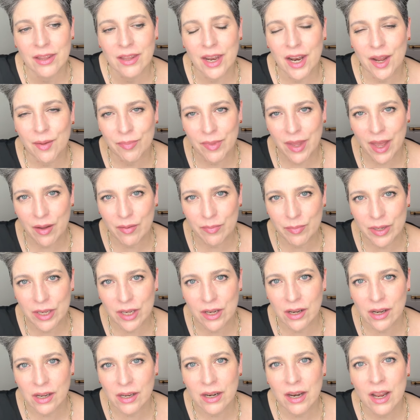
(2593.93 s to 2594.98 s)
that I'm not
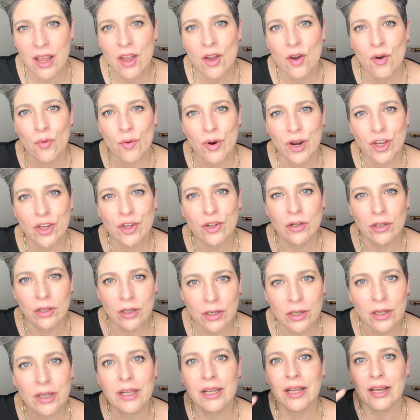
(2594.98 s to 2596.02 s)
big on, where you look